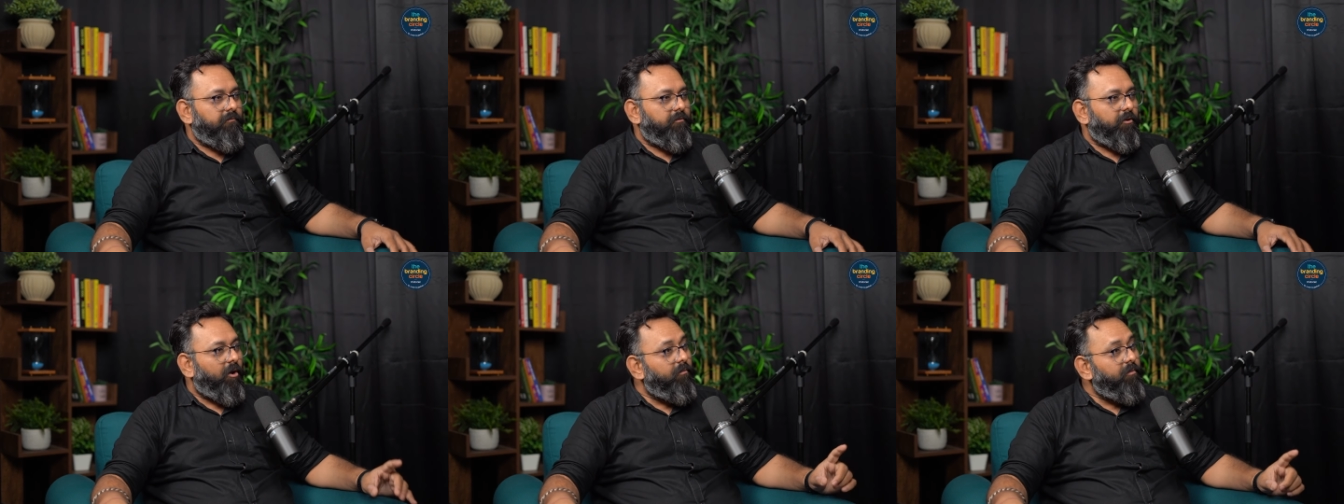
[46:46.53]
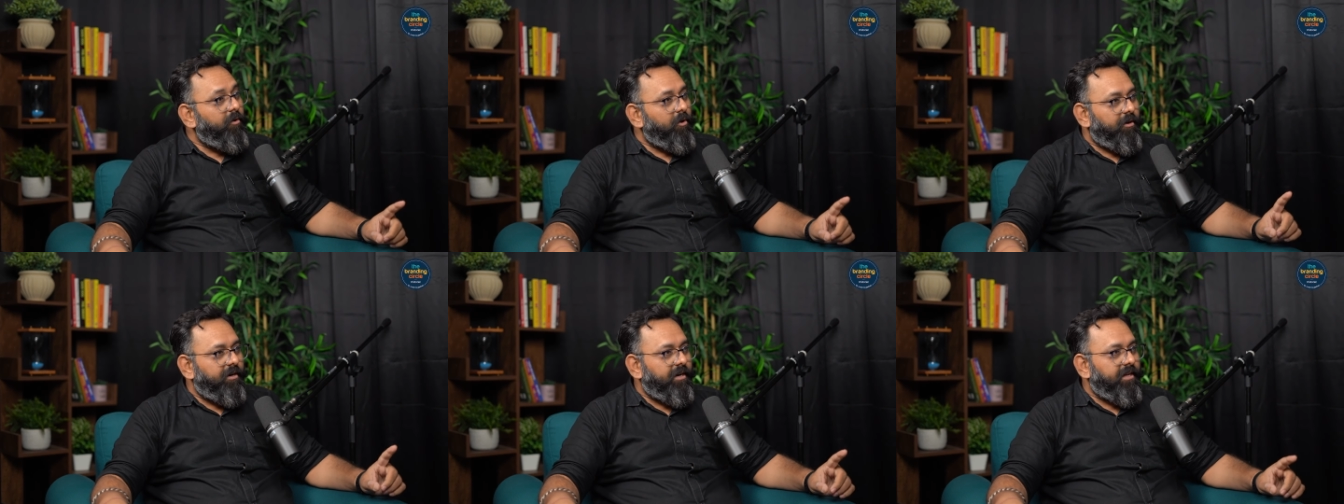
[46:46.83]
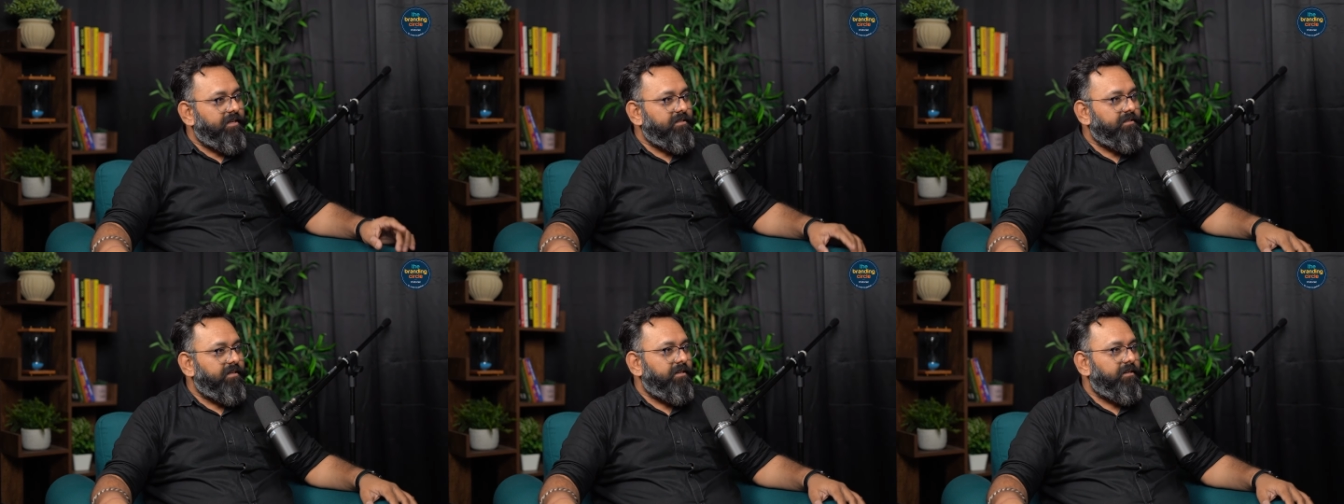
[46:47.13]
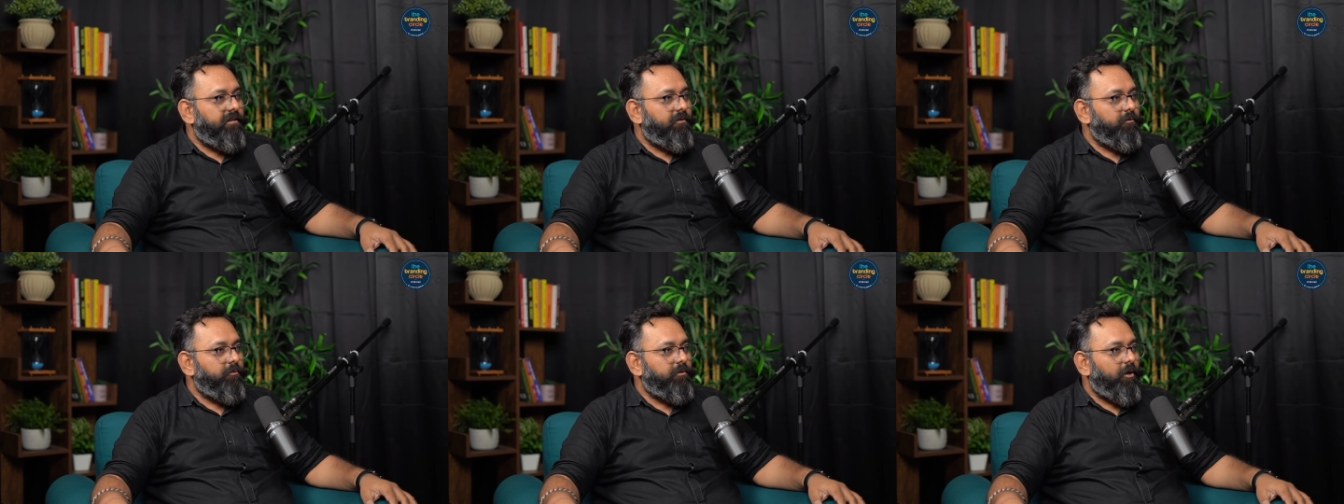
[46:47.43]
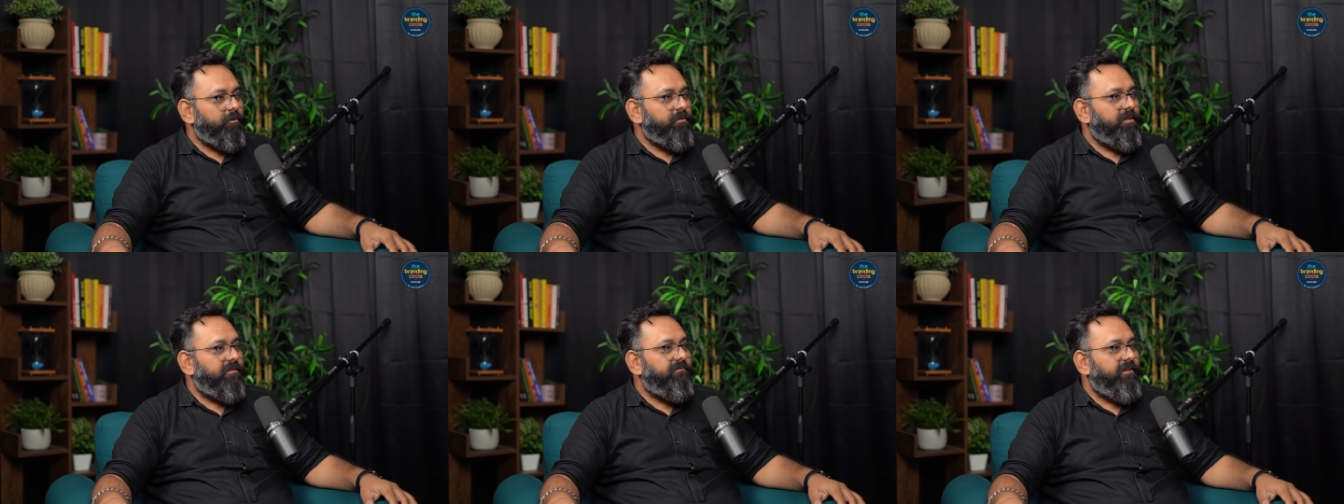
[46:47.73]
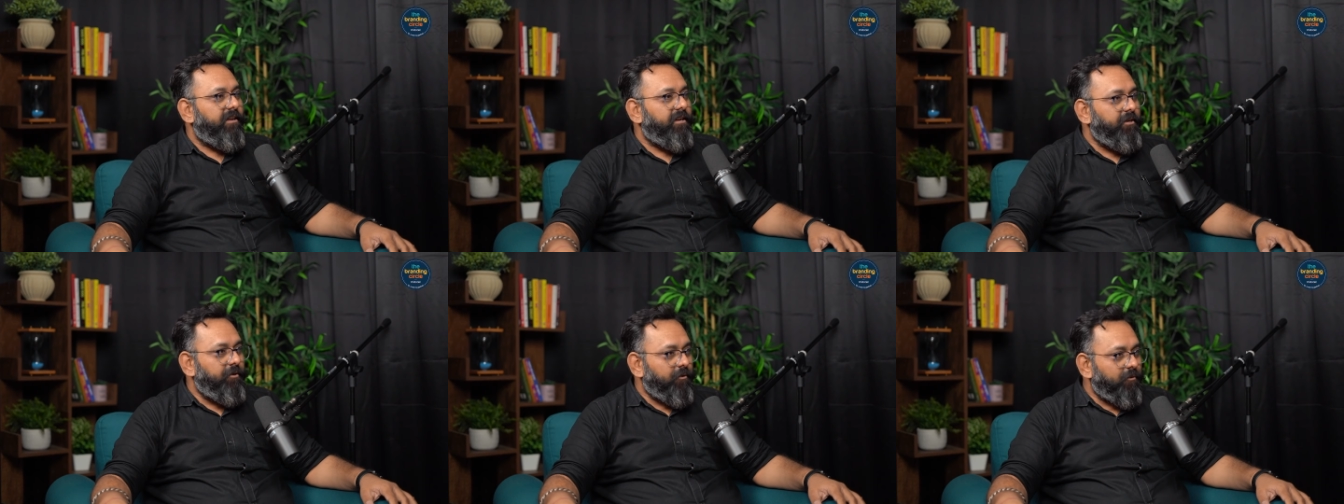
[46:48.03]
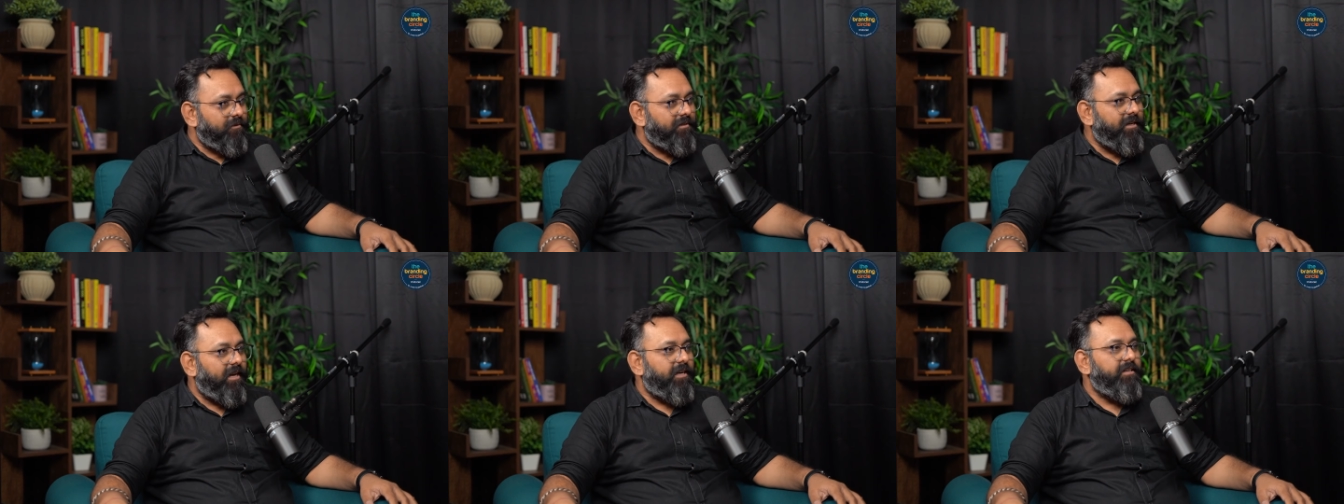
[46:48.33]
from your days in 2000 when
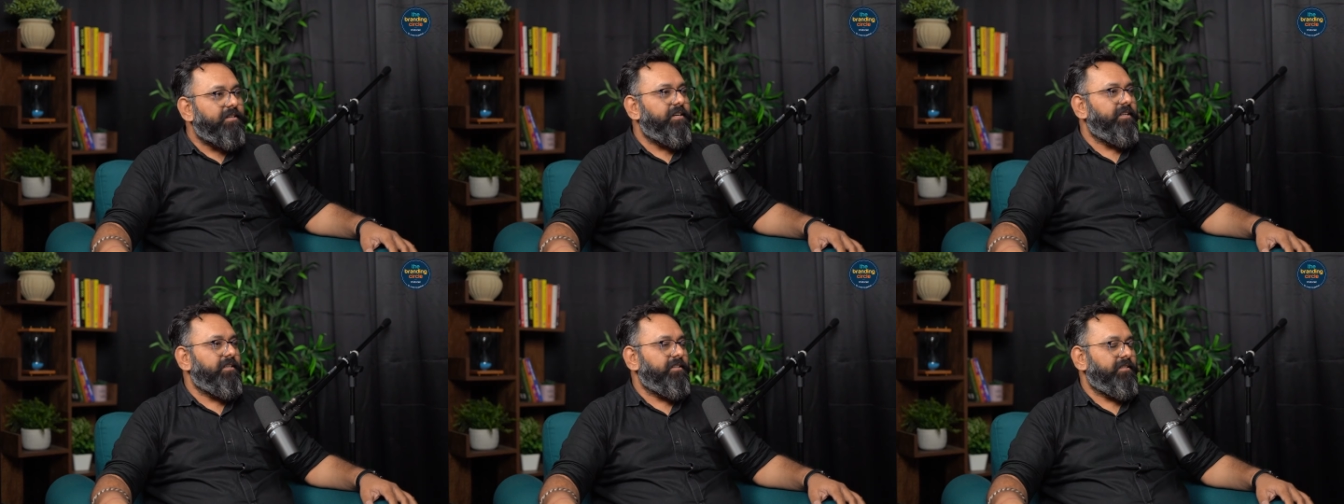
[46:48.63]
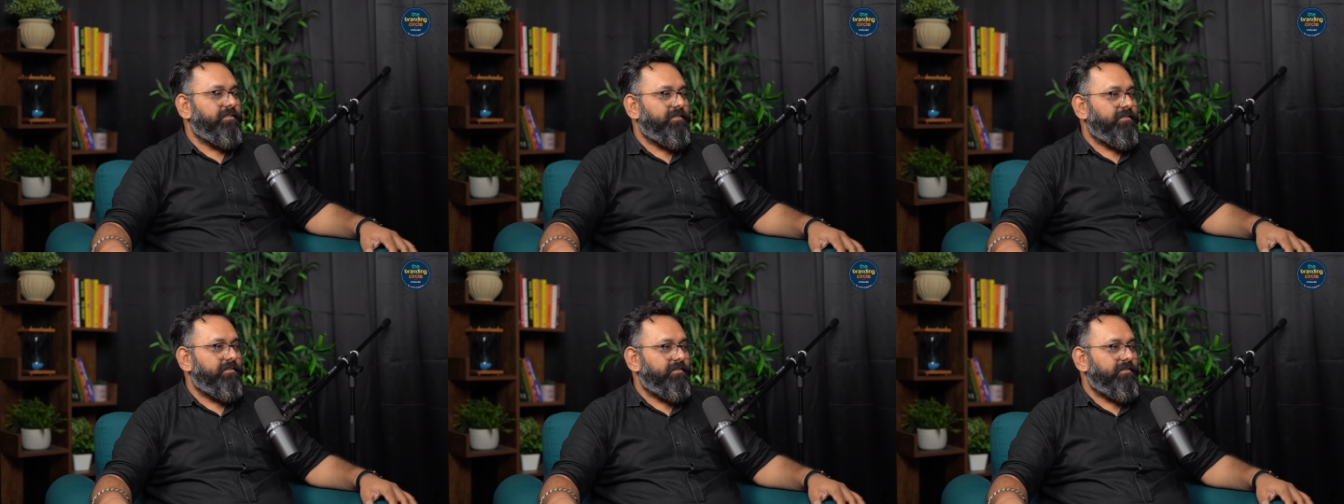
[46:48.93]
you started?